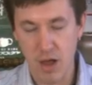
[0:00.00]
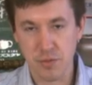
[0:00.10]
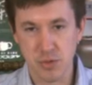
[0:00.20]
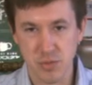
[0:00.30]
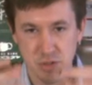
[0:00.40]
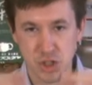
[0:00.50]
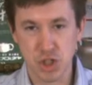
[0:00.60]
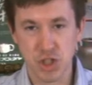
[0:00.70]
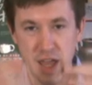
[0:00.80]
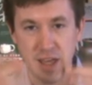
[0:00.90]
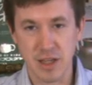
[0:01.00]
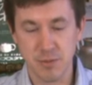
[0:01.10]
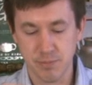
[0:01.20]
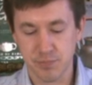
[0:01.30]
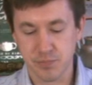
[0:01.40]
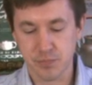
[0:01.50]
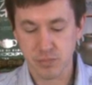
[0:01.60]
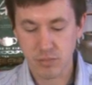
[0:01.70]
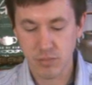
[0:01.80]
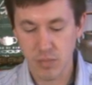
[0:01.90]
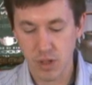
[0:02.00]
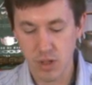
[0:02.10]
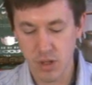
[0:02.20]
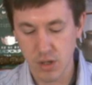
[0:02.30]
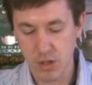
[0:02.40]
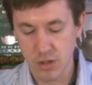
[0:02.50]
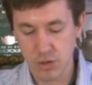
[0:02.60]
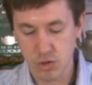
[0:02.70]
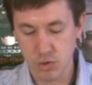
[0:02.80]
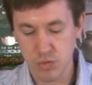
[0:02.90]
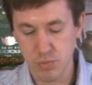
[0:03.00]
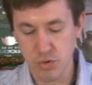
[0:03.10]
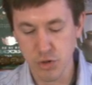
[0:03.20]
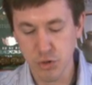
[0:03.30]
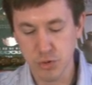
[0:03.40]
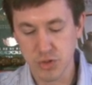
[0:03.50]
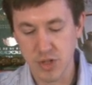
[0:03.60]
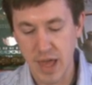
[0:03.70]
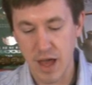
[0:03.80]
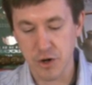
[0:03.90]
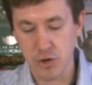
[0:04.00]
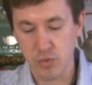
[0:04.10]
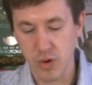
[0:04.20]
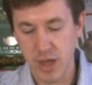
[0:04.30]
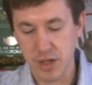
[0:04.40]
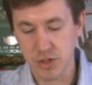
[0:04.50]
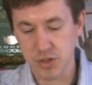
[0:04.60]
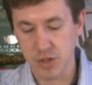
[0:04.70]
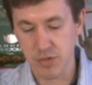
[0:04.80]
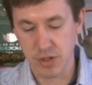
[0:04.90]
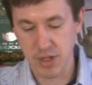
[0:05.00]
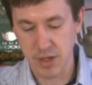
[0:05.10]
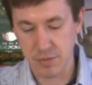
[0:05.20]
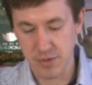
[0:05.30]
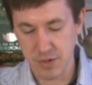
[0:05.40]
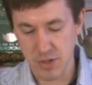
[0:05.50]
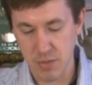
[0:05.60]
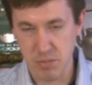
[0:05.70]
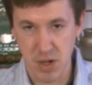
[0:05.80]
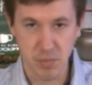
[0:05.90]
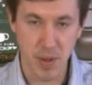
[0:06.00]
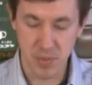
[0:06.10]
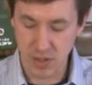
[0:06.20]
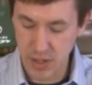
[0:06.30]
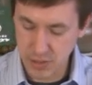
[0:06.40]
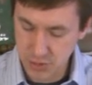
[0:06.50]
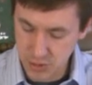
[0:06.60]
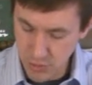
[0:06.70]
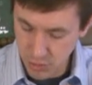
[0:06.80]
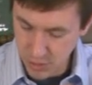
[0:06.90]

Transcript: often shaken to bruise the outer edges of the leaf as they bump up against other